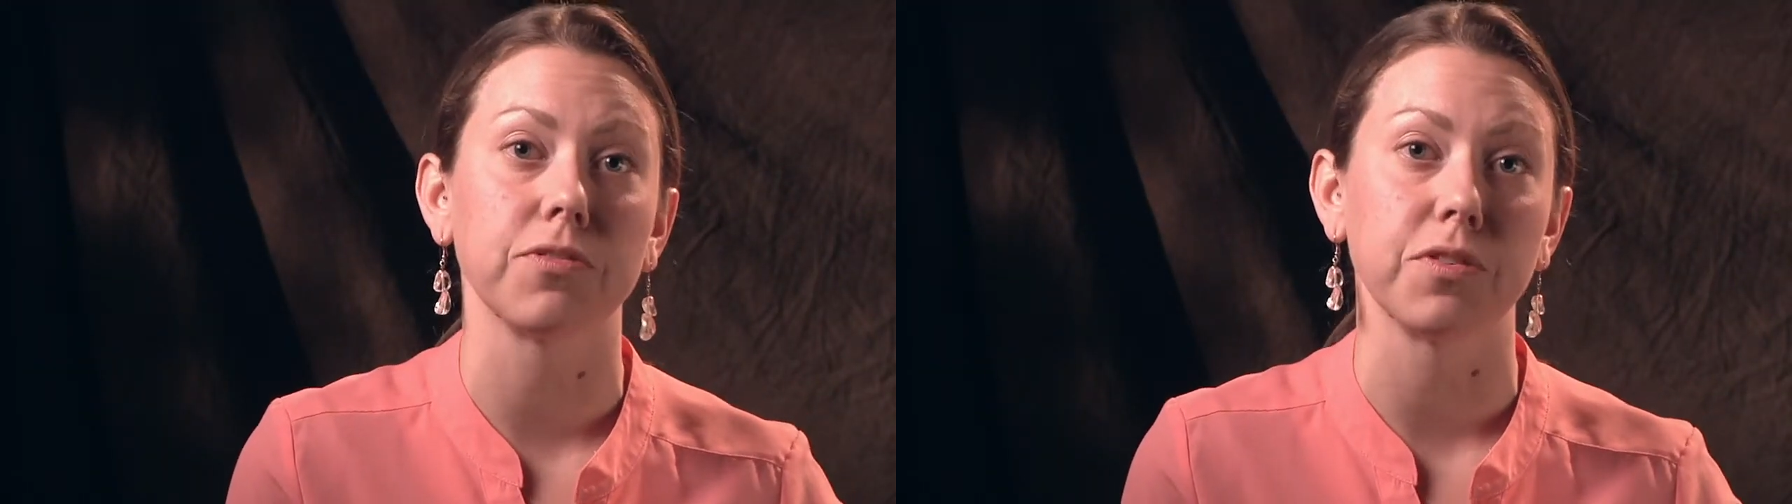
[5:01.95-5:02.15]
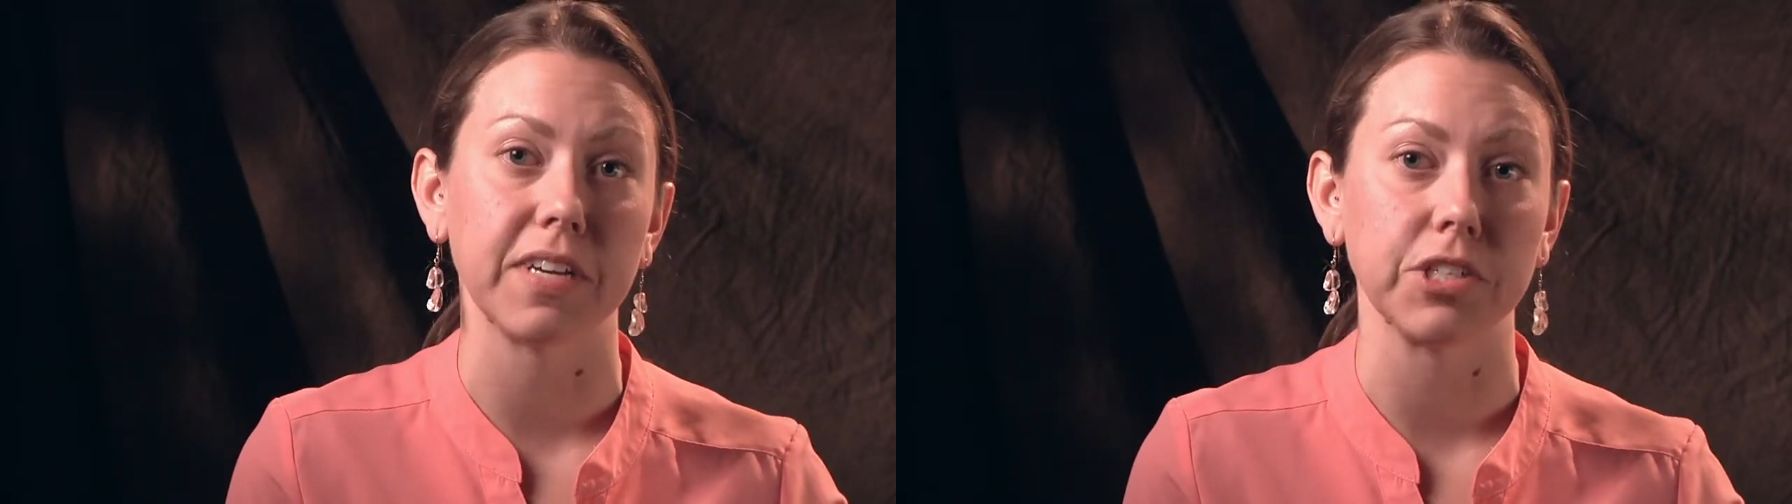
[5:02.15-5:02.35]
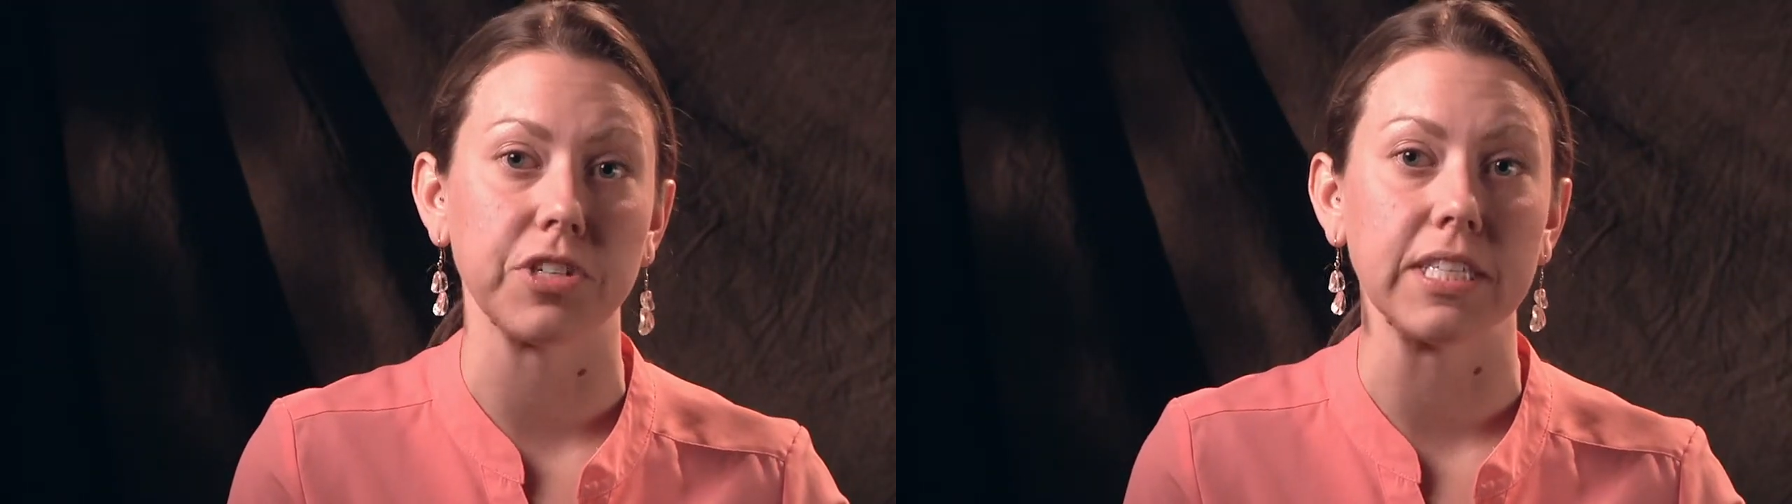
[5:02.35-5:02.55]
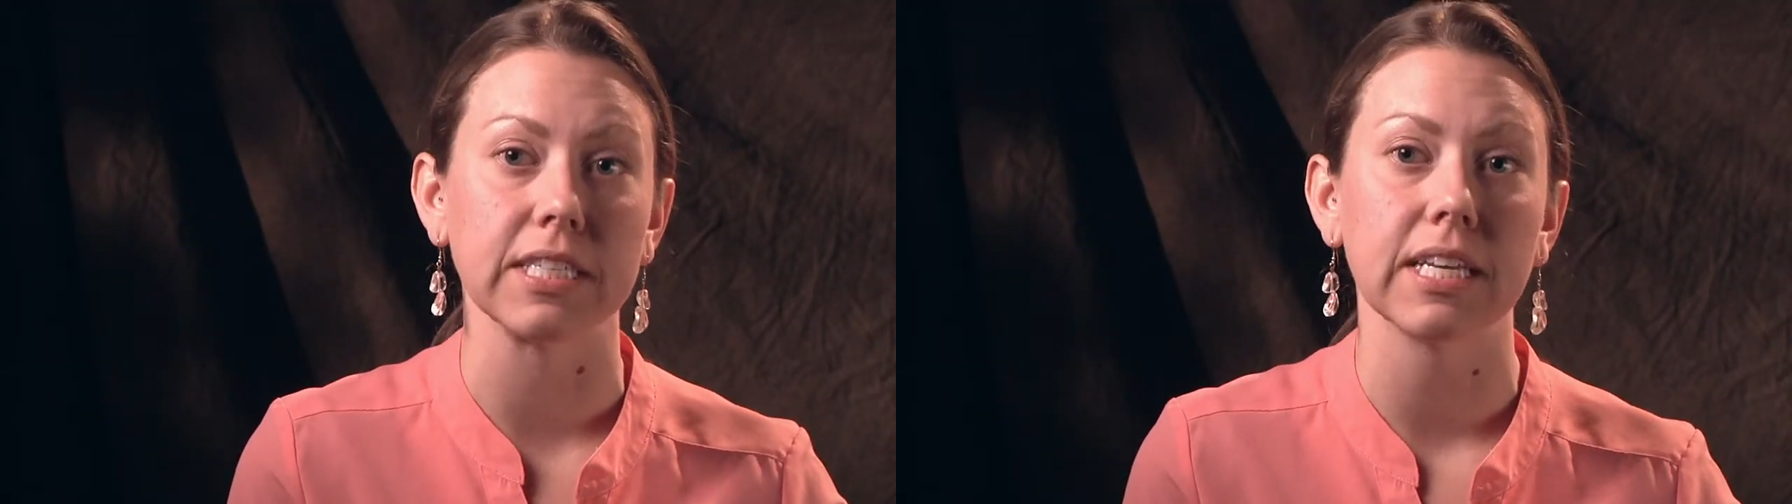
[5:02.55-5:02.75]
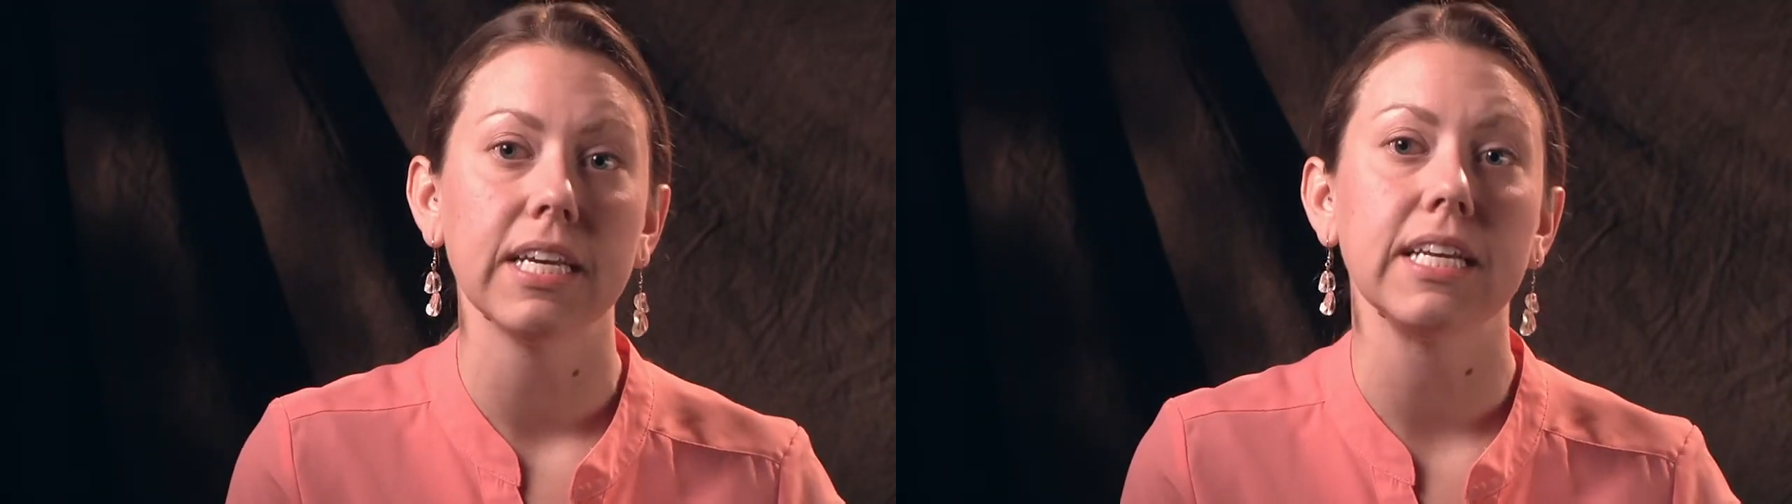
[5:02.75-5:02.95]
for
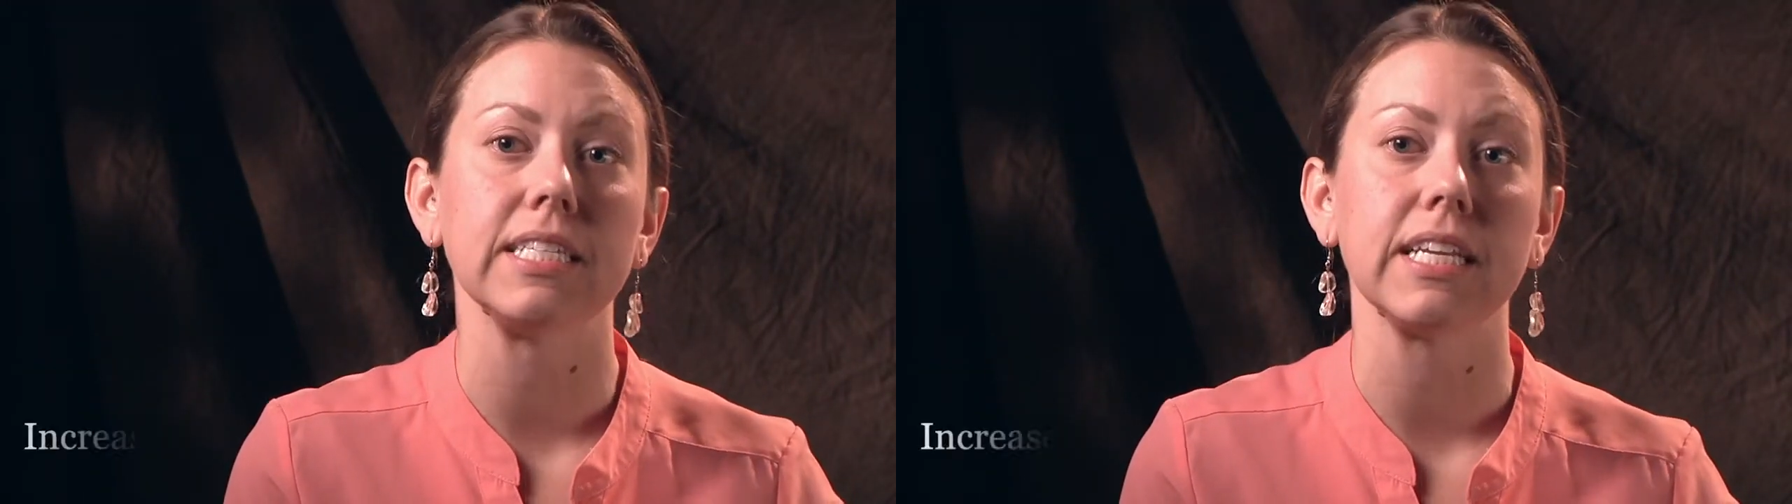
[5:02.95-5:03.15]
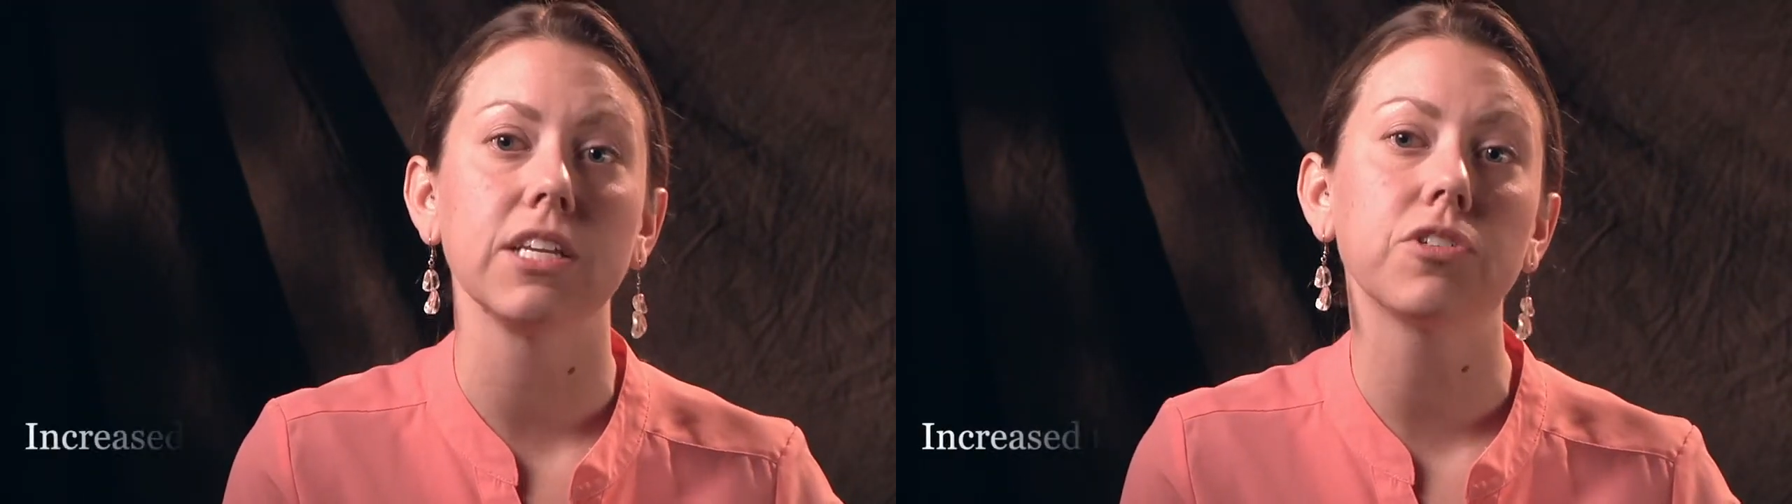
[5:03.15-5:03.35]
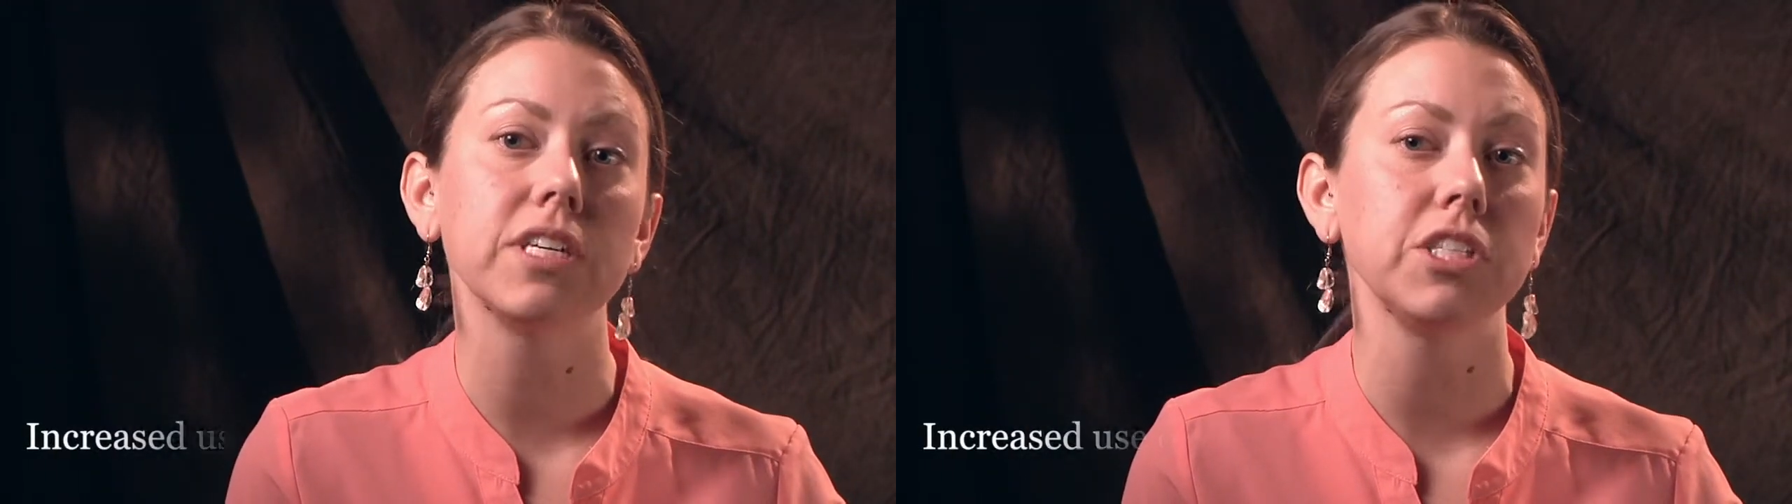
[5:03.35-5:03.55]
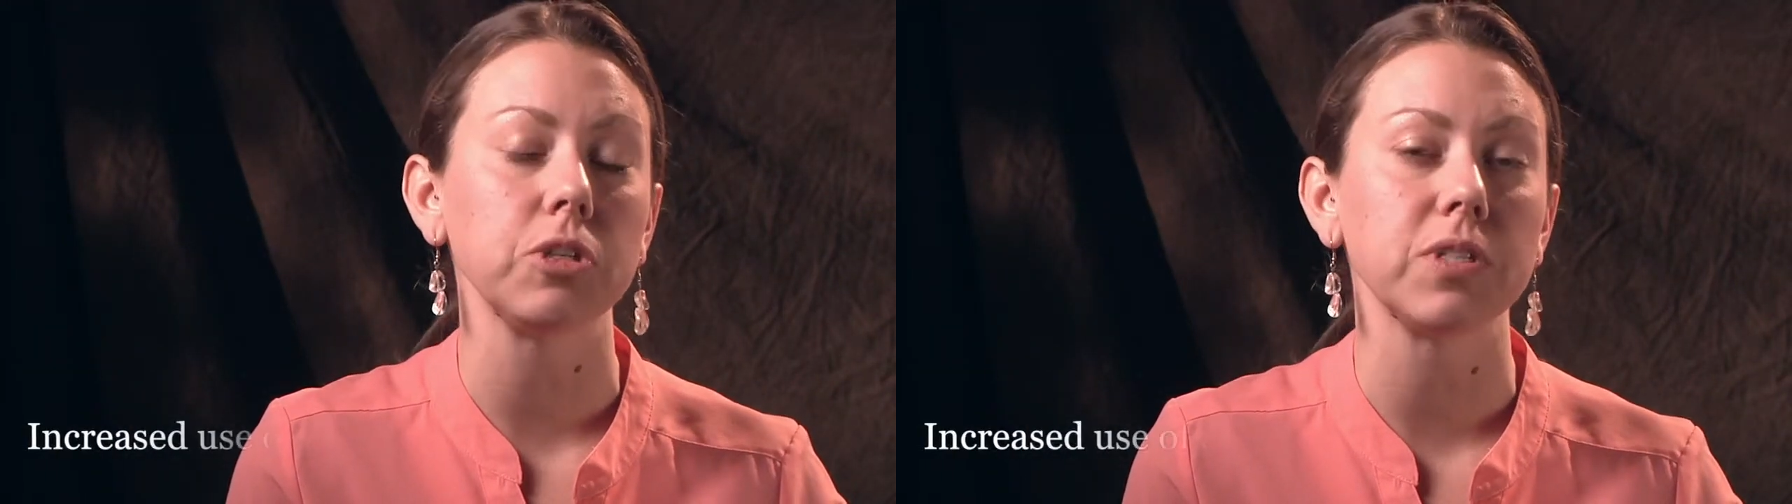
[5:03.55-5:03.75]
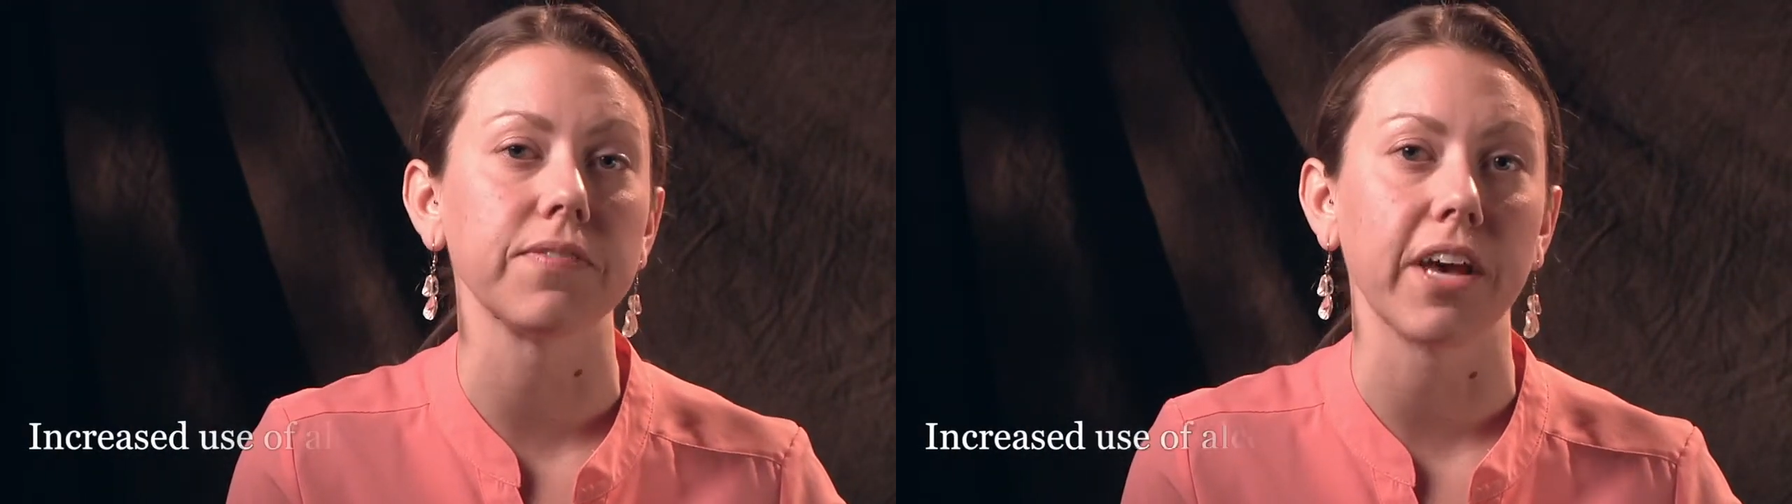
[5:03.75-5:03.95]
veterans is an increased use of